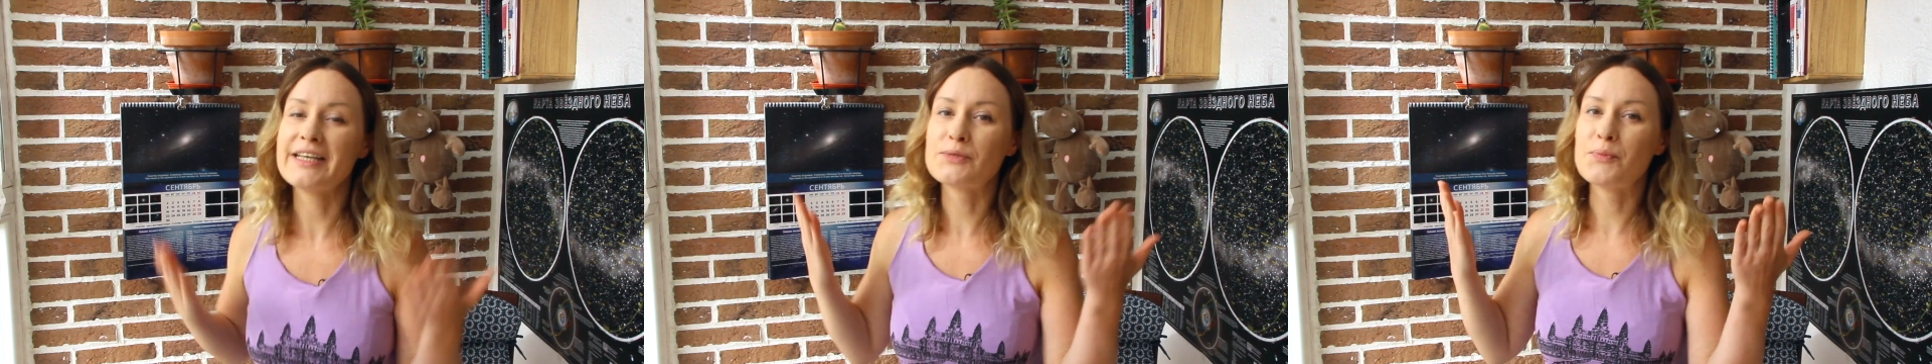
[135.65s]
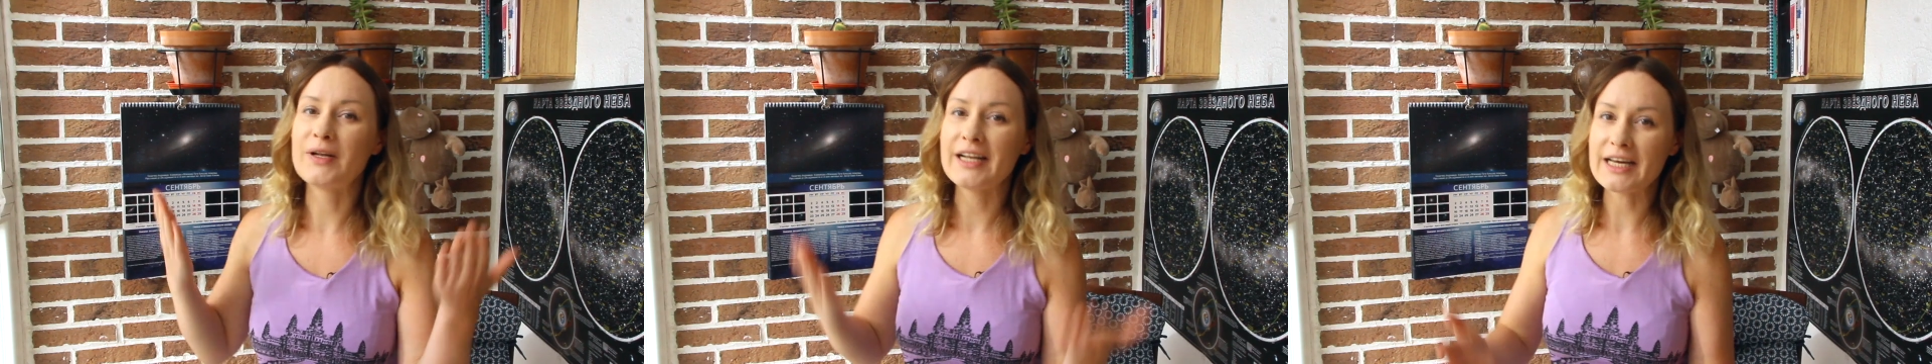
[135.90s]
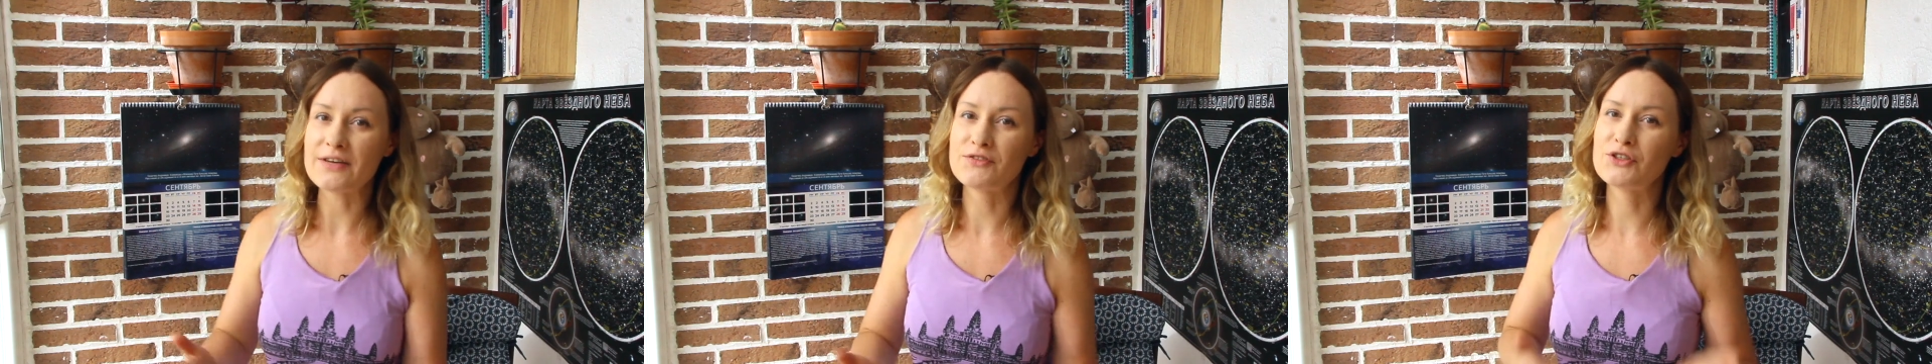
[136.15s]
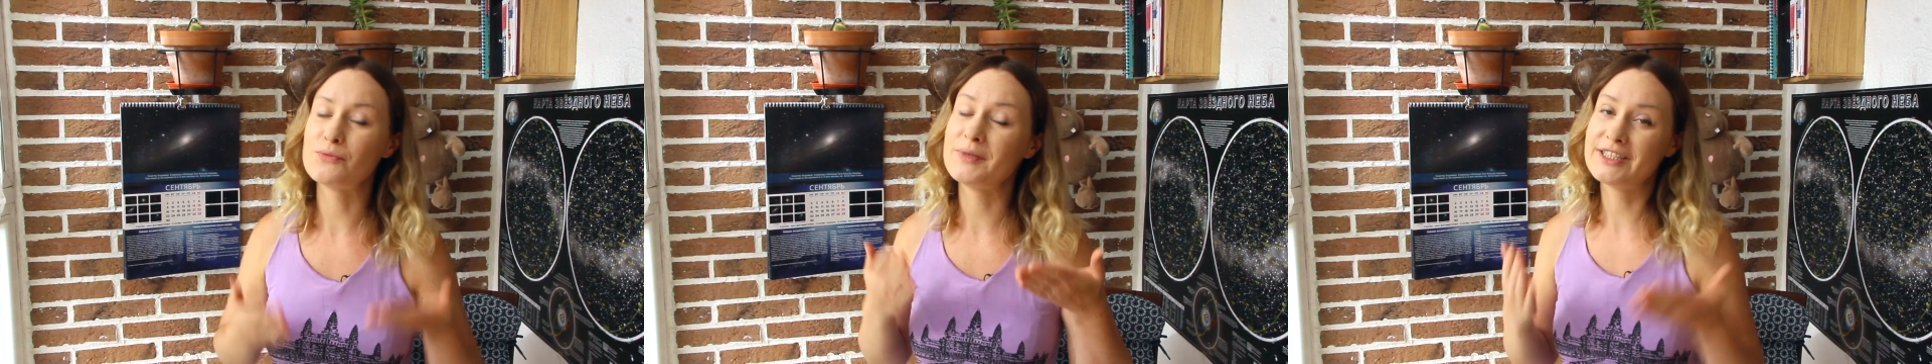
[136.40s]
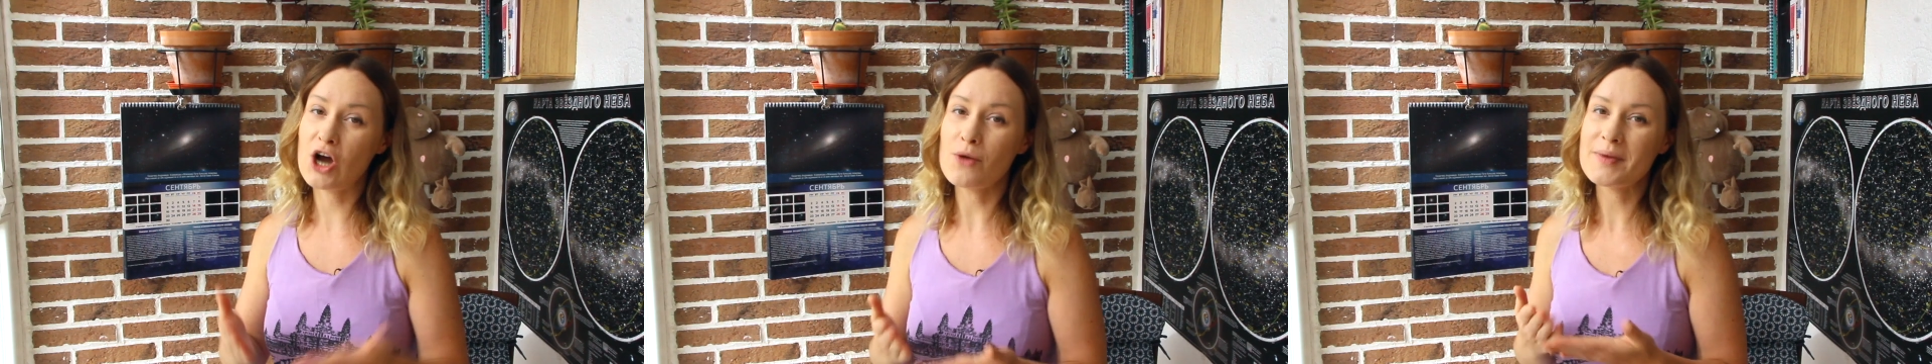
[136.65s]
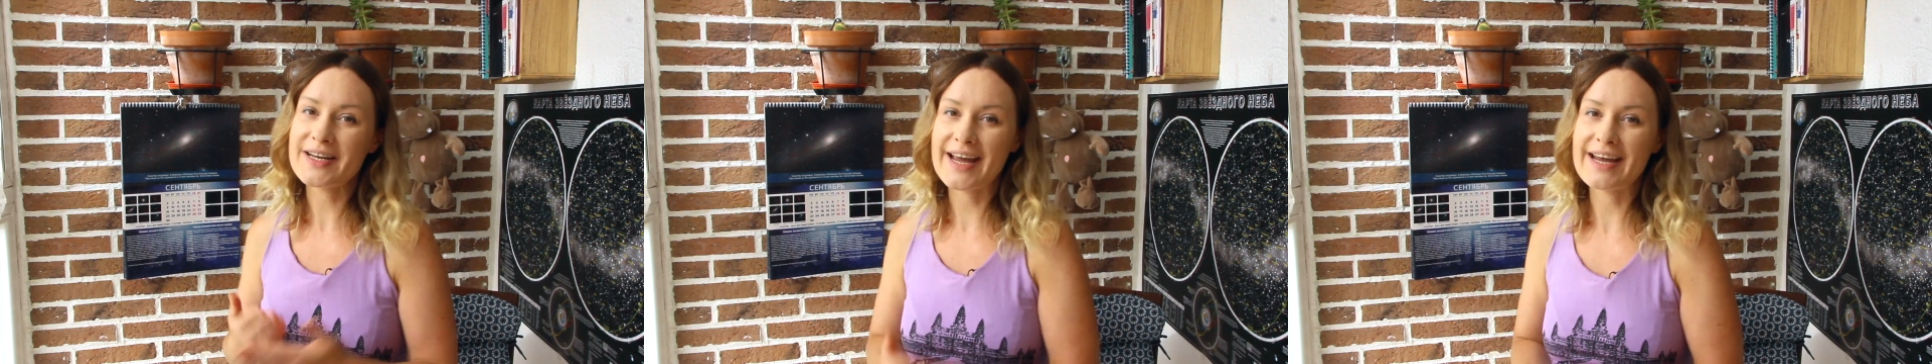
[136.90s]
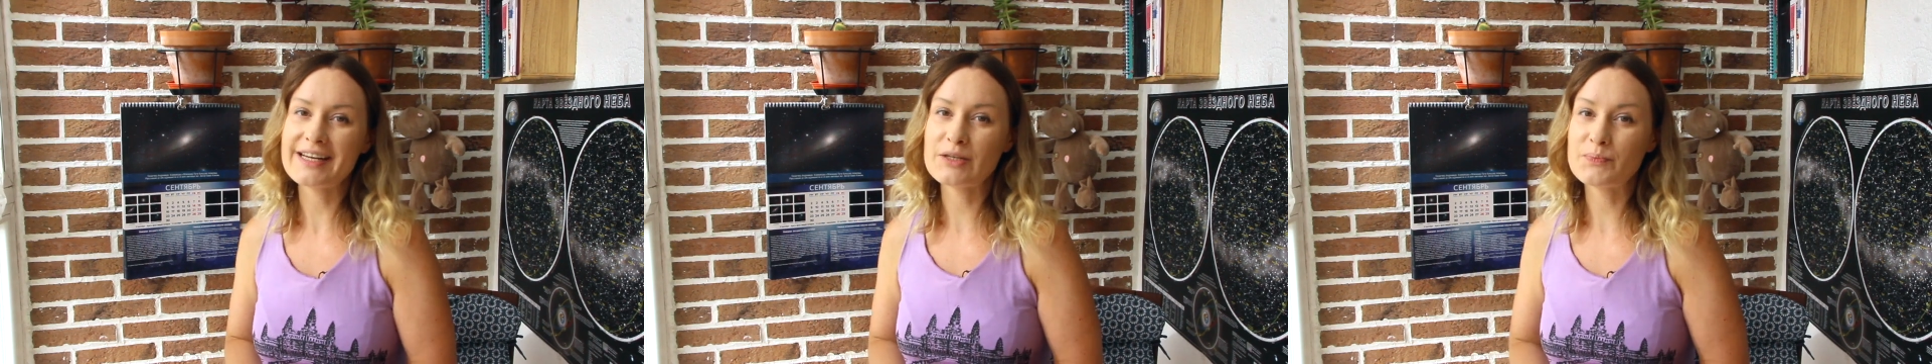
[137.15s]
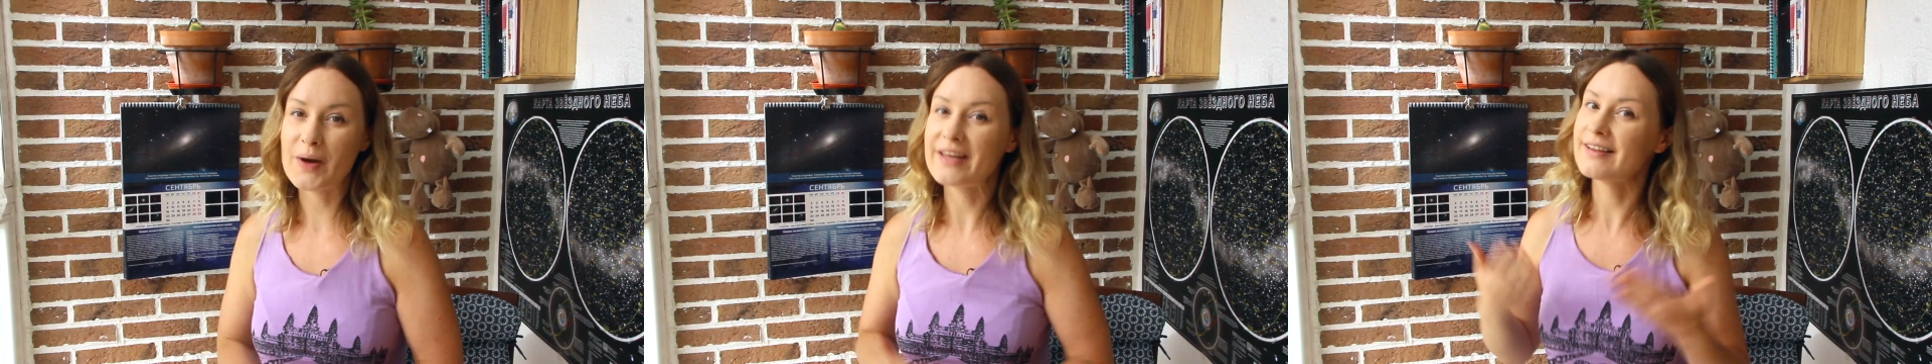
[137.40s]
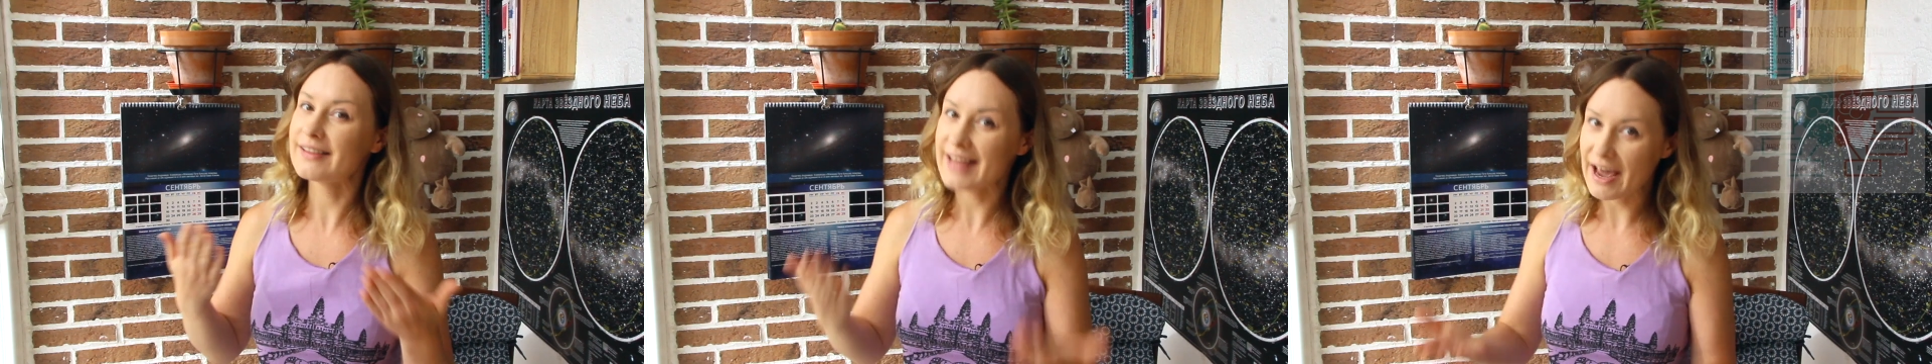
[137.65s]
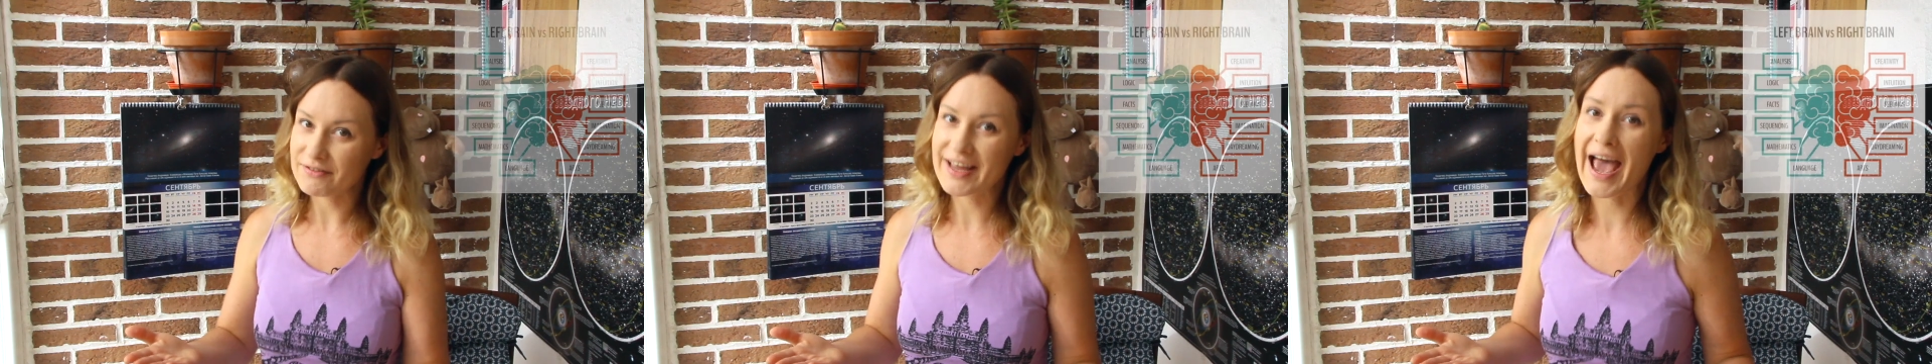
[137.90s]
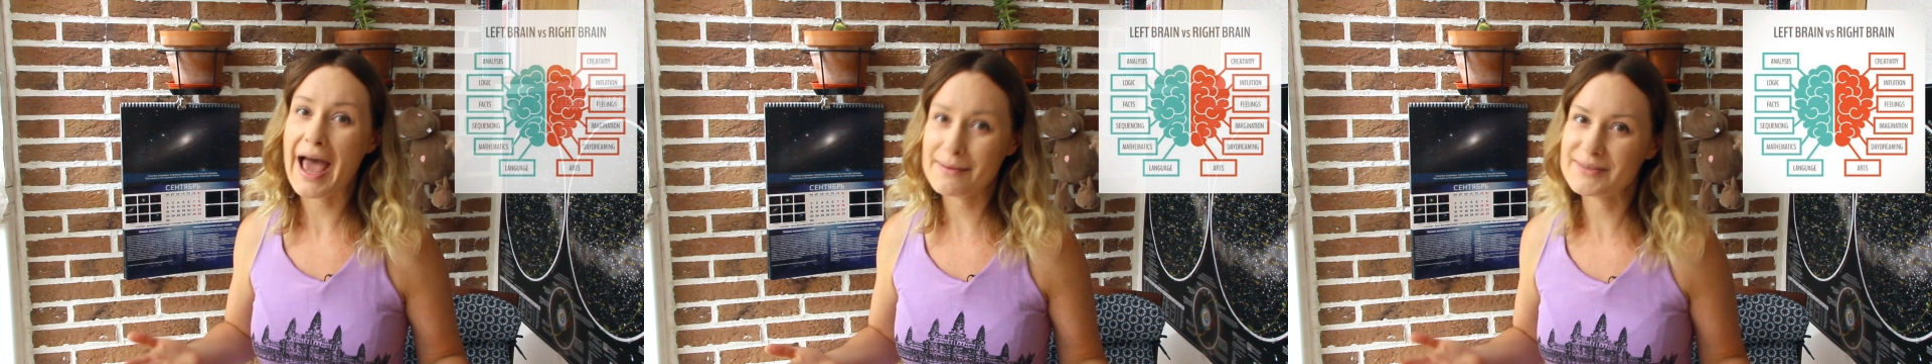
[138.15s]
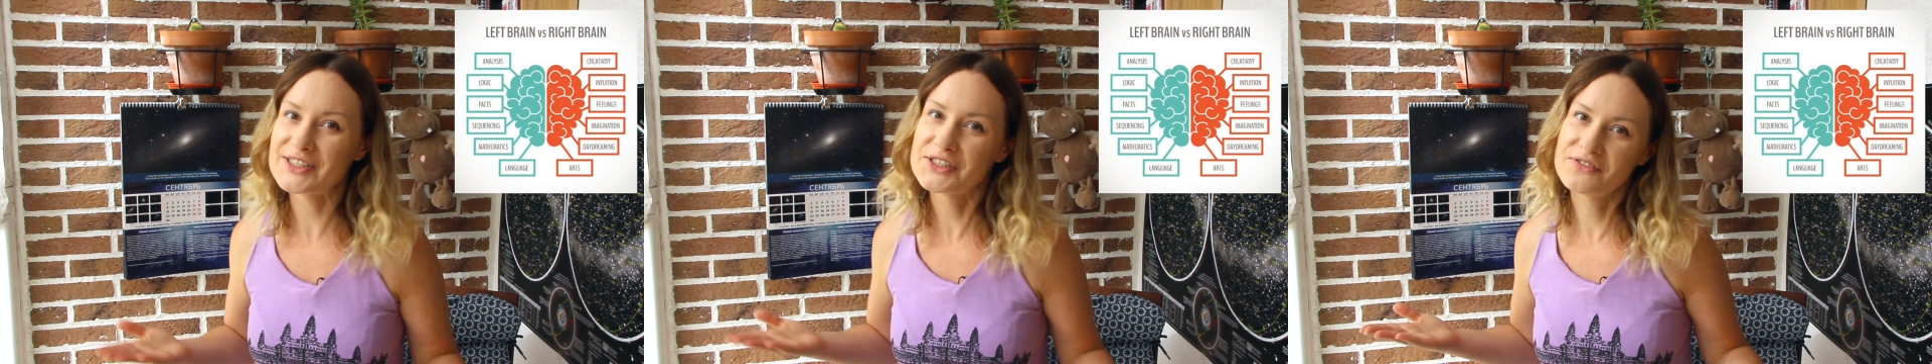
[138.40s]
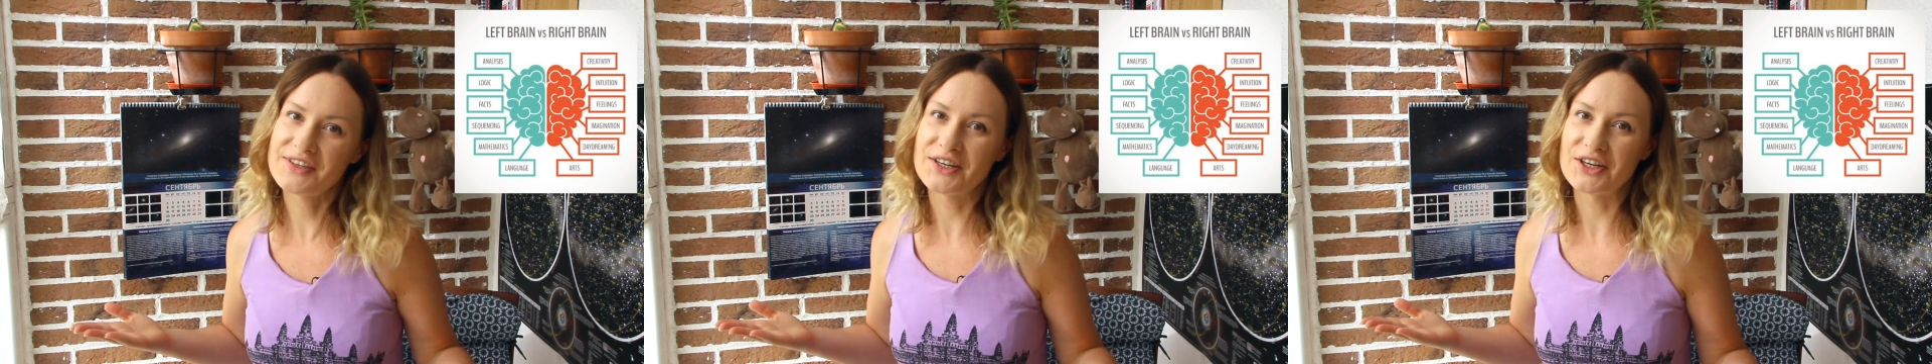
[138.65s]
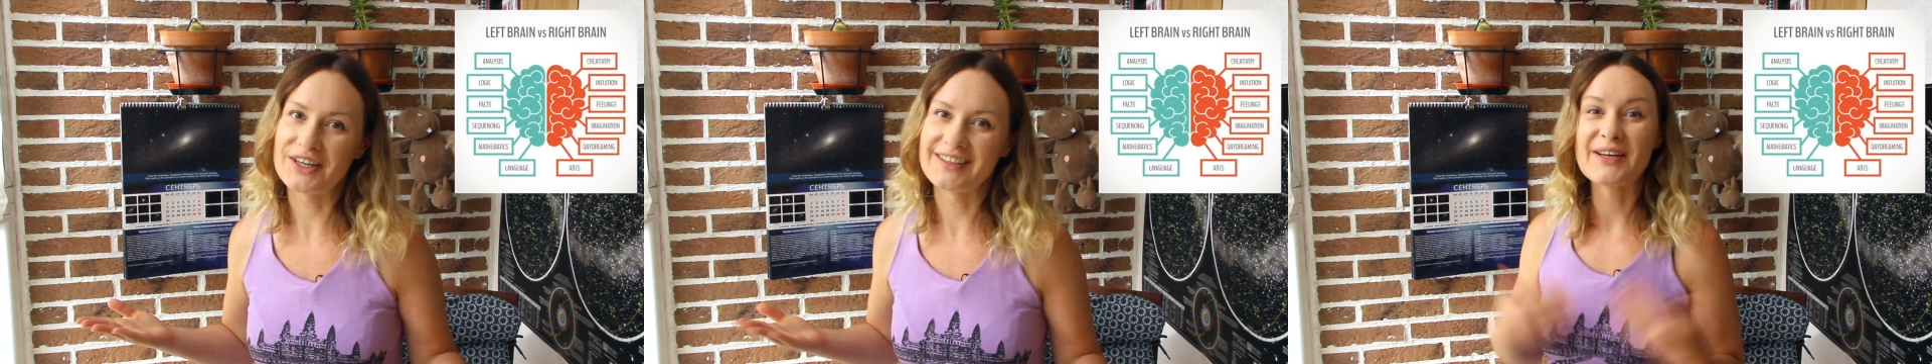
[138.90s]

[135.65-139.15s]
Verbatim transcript: is believed to be dominated by the left hemisphere